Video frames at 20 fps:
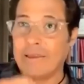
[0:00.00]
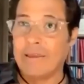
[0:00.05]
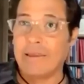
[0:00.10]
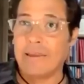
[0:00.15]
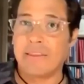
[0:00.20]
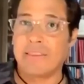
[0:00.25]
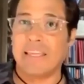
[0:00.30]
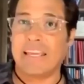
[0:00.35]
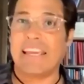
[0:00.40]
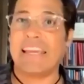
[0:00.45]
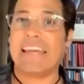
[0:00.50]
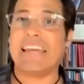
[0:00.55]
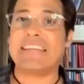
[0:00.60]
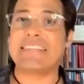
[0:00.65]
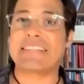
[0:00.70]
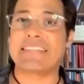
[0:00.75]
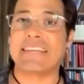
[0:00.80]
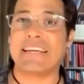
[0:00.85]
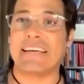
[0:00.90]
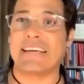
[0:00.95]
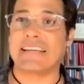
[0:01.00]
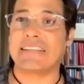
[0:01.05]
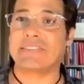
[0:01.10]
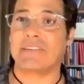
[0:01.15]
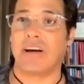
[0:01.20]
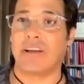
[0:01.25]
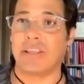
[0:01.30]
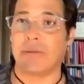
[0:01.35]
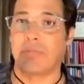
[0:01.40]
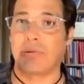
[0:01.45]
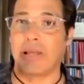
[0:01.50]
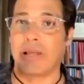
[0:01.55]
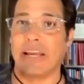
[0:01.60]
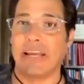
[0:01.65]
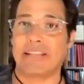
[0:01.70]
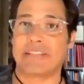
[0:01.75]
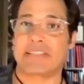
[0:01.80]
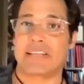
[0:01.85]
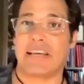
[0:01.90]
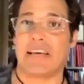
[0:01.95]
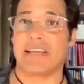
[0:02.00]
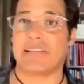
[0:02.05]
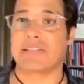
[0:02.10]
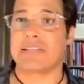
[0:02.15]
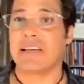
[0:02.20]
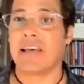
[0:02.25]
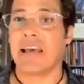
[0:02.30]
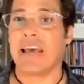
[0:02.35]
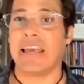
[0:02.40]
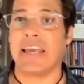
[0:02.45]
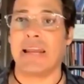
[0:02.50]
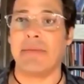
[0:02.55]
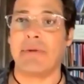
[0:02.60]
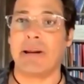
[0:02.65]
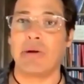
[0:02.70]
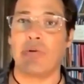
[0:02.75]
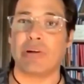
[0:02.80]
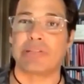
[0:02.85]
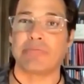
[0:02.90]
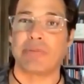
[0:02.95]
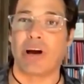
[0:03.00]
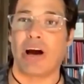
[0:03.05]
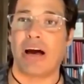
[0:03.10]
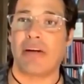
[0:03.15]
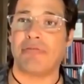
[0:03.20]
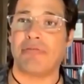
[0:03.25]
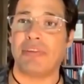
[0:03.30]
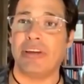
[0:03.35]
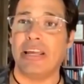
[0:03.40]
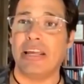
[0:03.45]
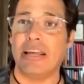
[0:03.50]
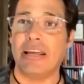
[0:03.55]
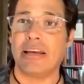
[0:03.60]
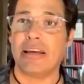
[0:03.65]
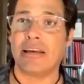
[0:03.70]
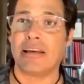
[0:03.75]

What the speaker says: The E6 on the plane says, "Hey, anybody want some coffee?"